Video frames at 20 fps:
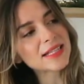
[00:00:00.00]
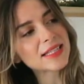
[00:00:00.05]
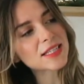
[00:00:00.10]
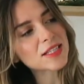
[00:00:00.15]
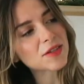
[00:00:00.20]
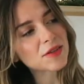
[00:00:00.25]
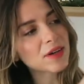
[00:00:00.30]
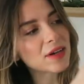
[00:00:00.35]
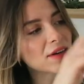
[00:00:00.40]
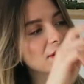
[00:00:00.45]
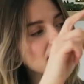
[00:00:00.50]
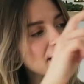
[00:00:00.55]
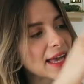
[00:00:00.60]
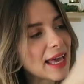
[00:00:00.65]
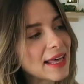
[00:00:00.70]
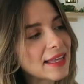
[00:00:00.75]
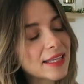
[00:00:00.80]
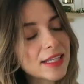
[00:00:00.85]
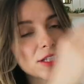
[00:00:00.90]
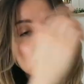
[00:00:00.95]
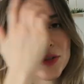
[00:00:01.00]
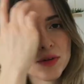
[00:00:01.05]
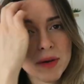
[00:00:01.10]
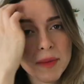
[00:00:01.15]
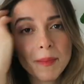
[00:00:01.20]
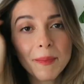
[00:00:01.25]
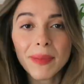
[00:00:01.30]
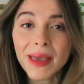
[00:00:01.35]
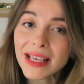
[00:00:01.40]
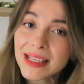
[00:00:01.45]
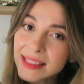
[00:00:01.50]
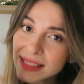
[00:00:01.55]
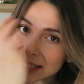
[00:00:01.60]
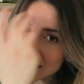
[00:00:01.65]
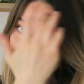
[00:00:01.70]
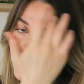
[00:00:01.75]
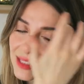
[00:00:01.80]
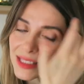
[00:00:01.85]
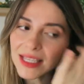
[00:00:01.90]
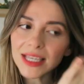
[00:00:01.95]
is to go ahead and do a
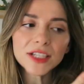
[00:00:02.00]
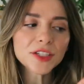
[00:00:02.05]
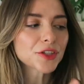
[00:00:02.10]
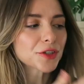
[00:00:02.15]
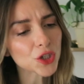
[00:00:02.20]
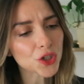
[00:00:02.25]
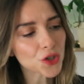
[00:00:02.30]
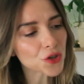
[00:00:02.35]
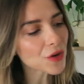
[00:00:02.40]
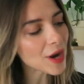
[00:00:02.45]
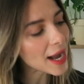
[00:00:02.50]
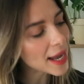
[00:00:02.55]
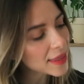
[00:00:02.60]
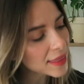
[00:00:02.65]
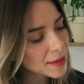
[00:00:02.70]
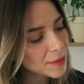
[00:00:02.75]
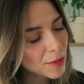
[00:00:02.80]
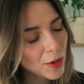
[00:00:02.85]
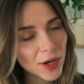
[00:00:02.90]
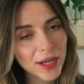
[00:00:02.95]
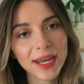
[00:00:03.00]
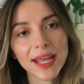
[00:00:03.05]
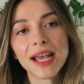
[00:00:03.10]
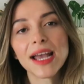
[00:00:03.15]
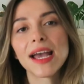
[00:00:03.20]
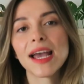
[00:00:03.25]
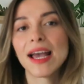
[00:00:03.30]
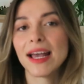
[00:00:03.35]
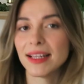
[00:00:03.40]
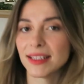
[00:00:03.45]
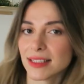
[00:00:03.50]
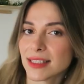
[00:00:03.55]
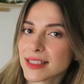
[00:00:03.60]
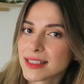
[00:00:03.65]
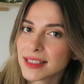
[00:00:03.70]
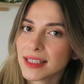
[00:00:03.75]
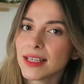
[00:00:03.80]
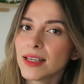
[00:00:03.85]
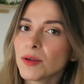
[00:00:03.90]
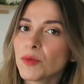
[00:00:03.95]
basting stitch and try them on and
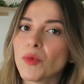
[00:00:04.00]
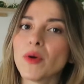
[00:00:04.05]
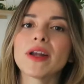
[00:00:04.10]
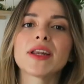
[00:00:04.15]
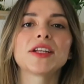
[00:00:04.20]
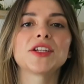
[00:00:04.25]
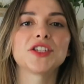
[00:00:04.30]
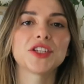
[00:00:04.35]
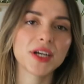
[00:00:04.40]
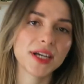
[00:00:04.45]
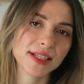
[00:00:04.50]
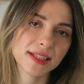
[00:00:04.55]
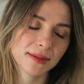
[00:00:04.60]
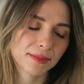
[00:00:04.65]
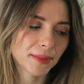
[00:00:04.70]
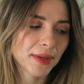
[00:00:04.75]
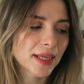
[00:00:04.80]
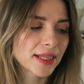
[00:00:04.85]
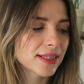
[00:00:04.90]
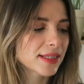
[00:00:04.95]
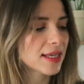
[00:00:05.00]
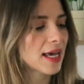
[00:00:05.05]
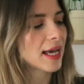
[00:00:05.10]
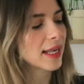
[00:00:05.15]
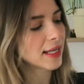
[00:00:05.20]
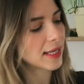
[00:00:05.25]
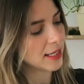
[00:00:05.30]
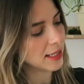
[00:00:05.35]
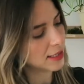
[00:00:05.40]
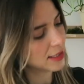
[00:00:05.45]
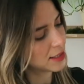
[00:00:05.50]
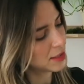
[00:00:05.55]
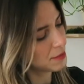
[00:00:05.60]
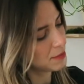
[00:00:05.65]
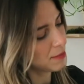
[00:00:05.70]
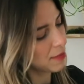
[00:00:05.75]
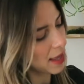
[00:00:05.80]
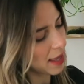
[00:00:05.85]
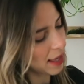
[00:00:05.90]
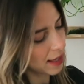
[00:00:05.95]
see what adjustments I need to
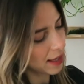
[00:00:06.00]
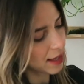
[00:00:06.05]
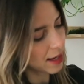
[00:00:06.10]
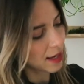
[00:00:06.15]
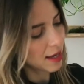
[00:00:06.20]
make.